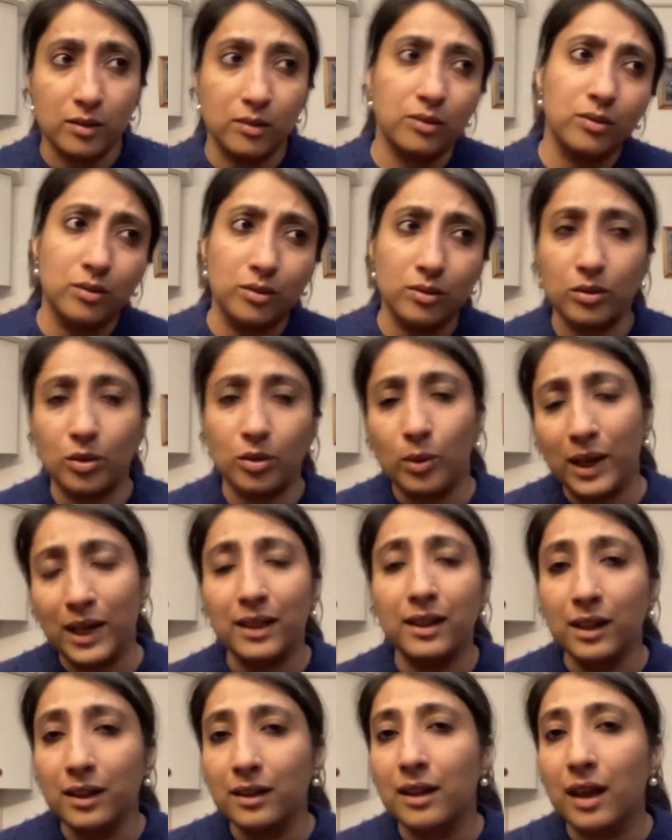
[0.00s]
So I
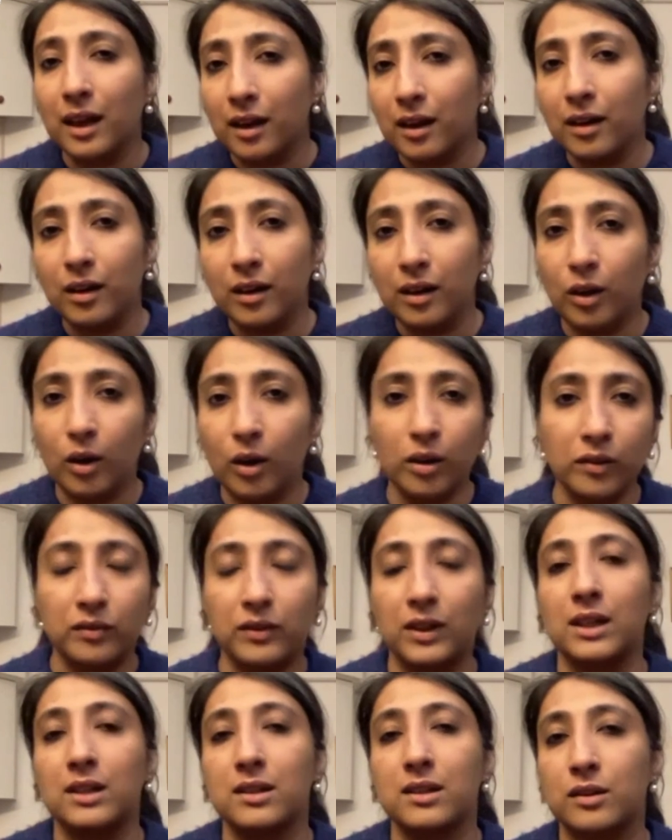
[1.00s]
think there are a lot of
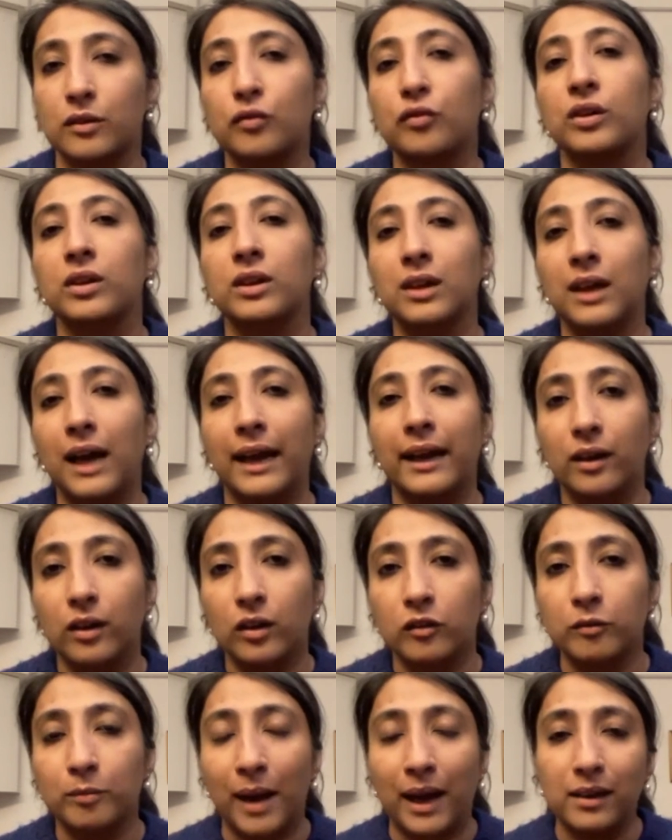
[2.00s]
these different kind
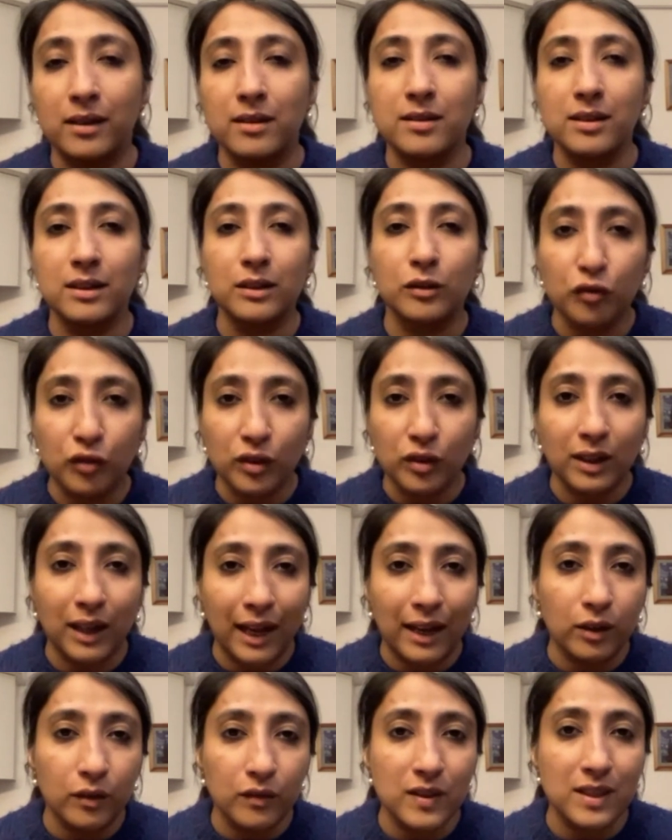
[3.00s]
of barriers, a different
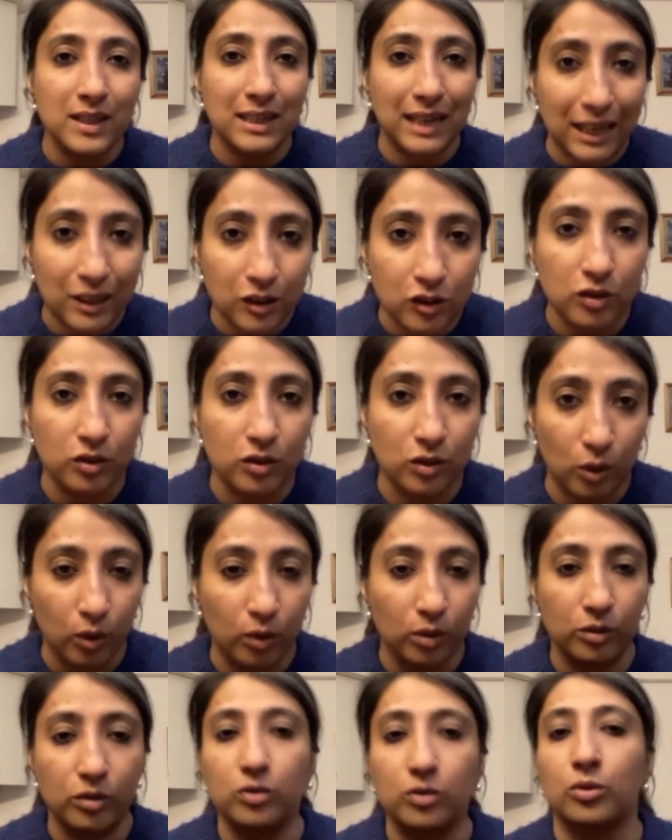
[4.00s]
kind of stages
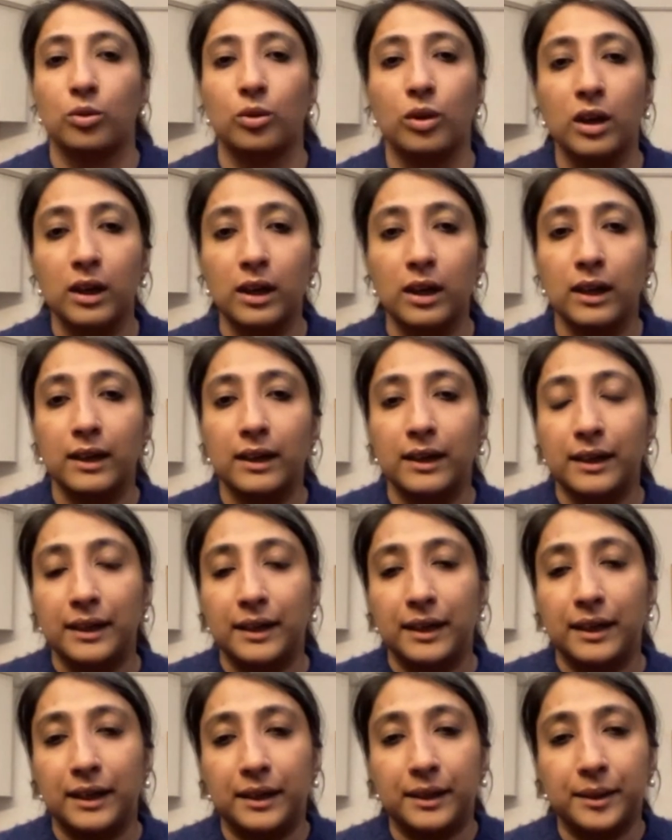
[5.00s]
also,
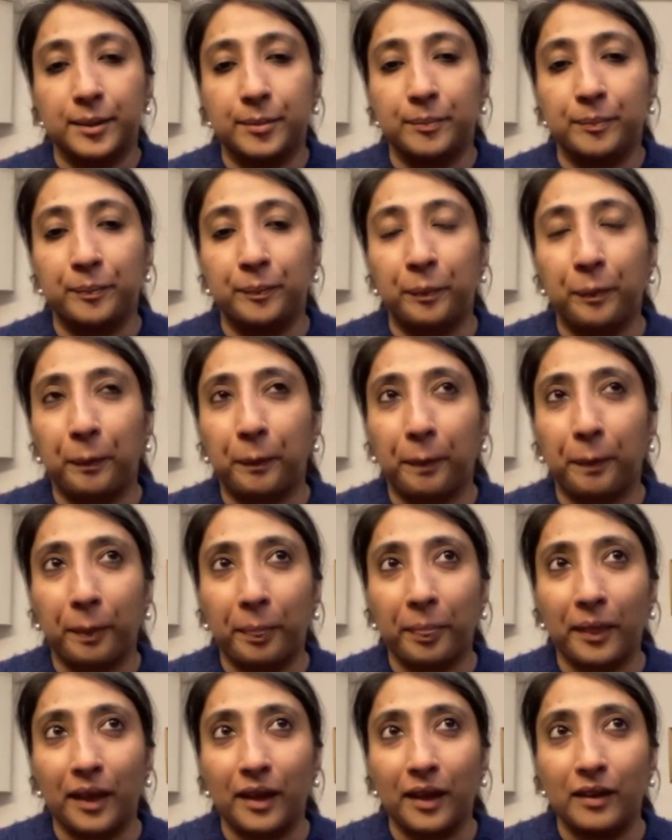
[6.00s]

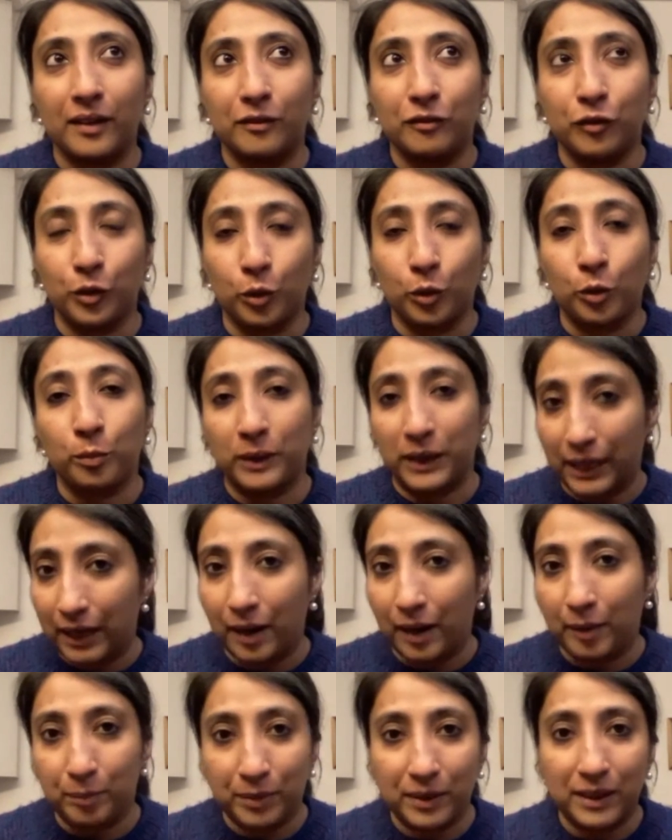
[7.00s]
for opening
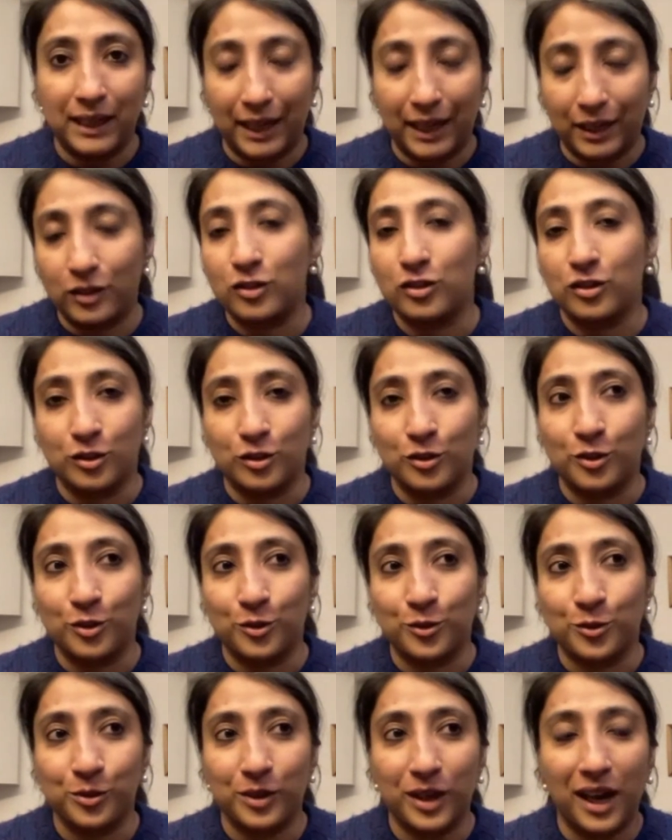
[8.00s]
up collections.
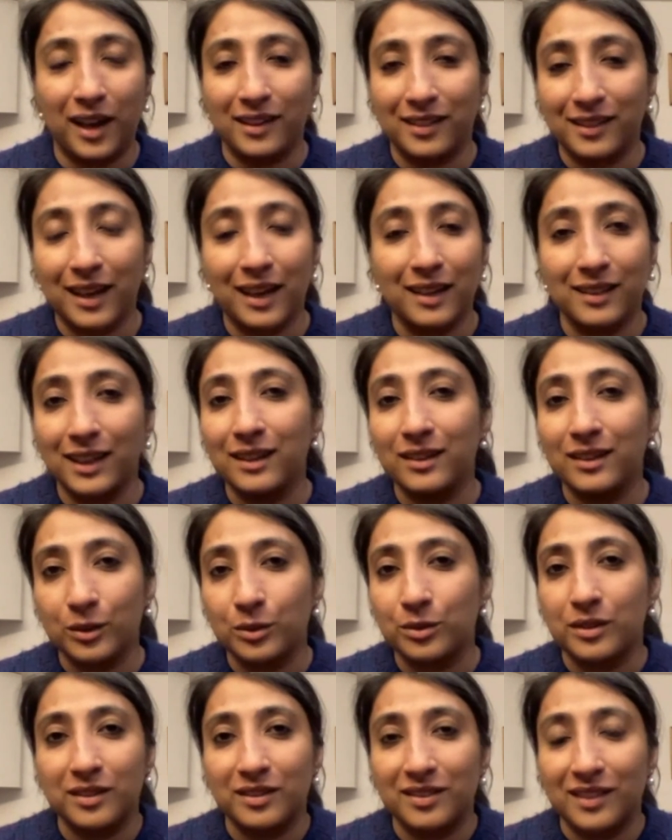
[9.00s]
So yeah, I think
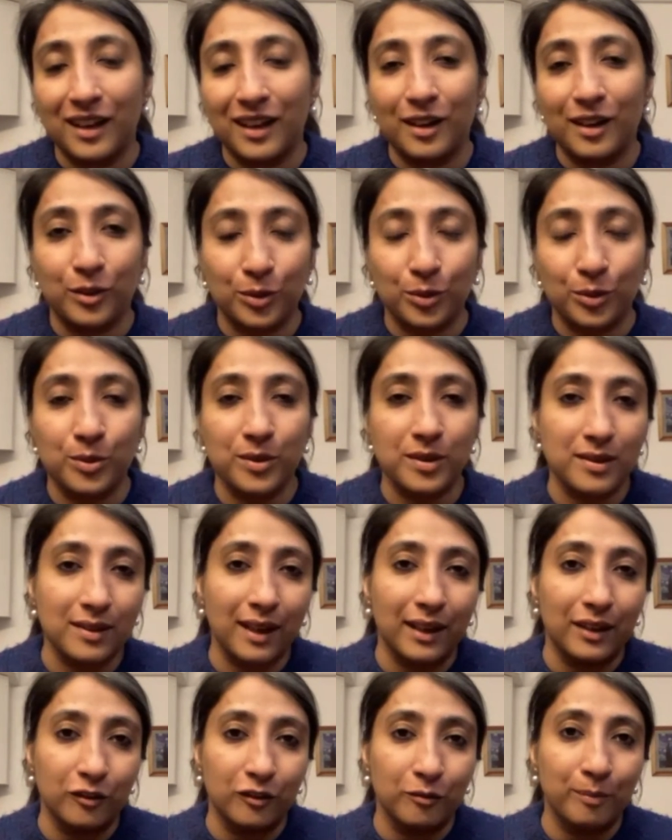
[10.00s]
that there are those
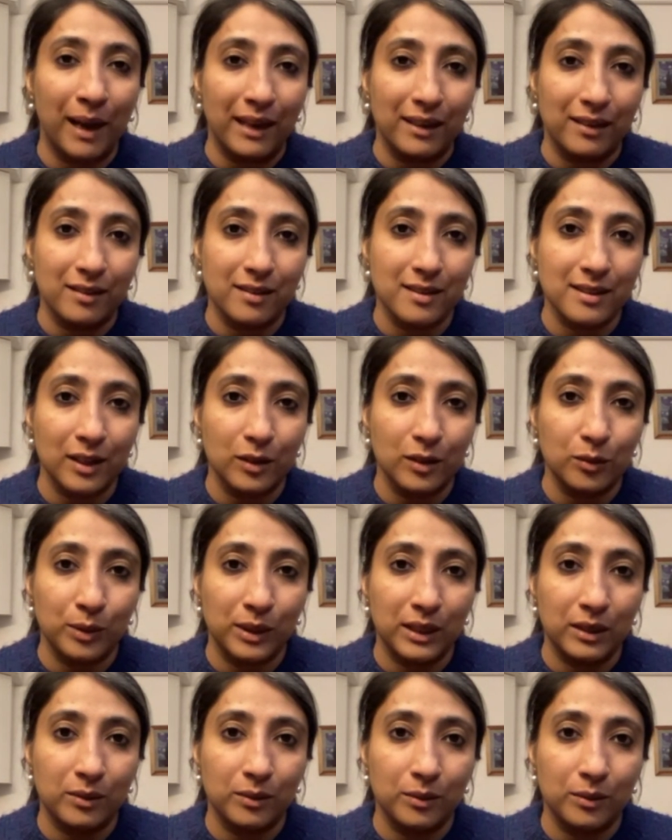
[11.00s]
kind of barriers that
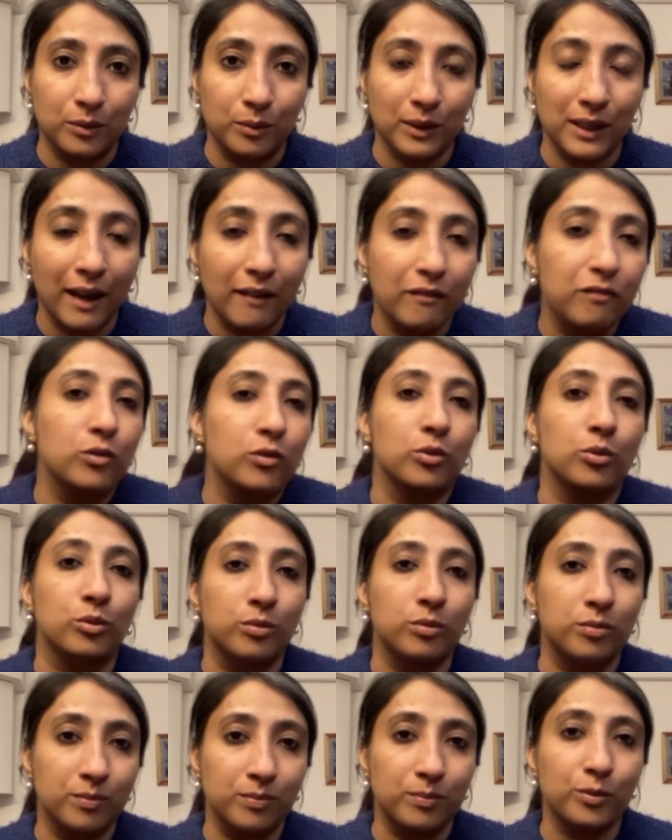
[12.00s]
we will have to
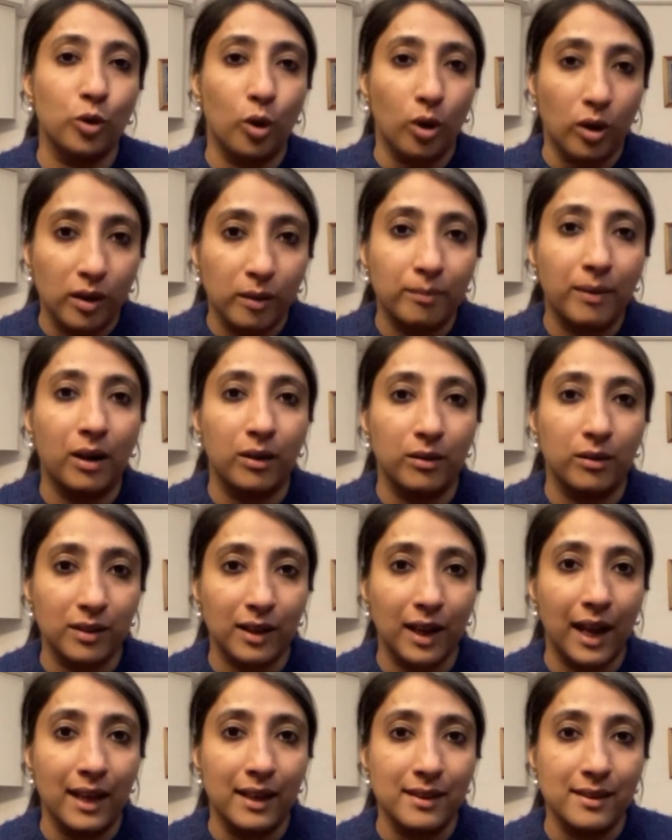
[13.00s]
talk about
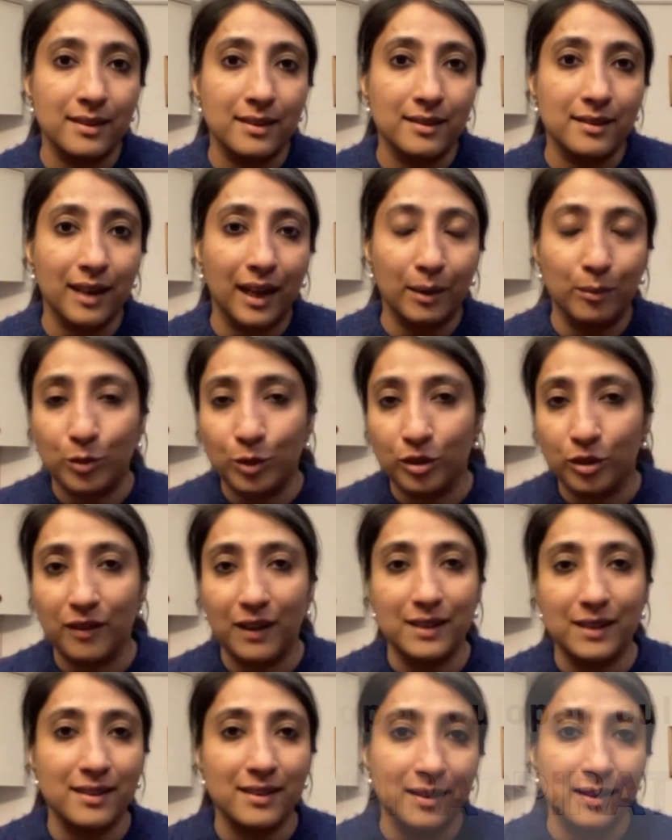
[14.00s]
as time
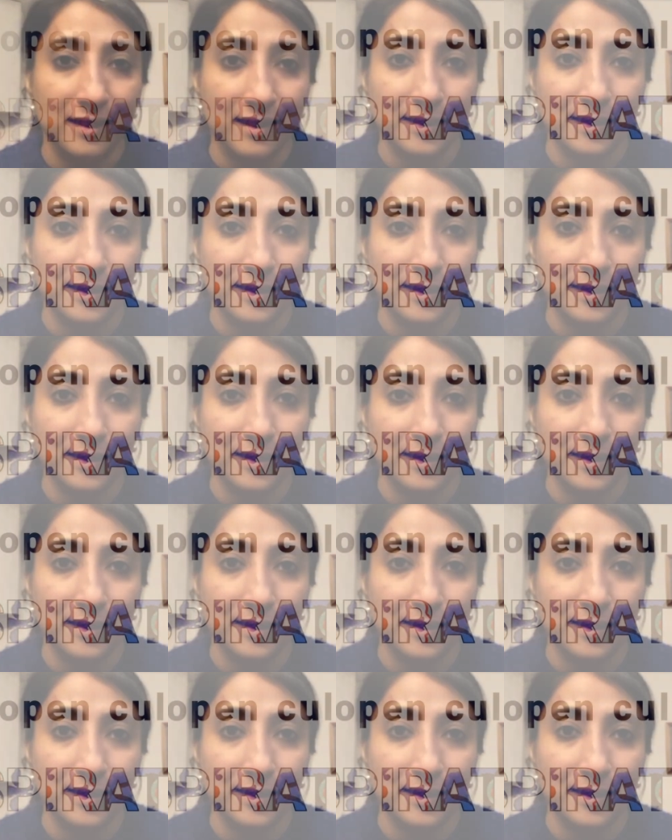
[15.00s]
progresses.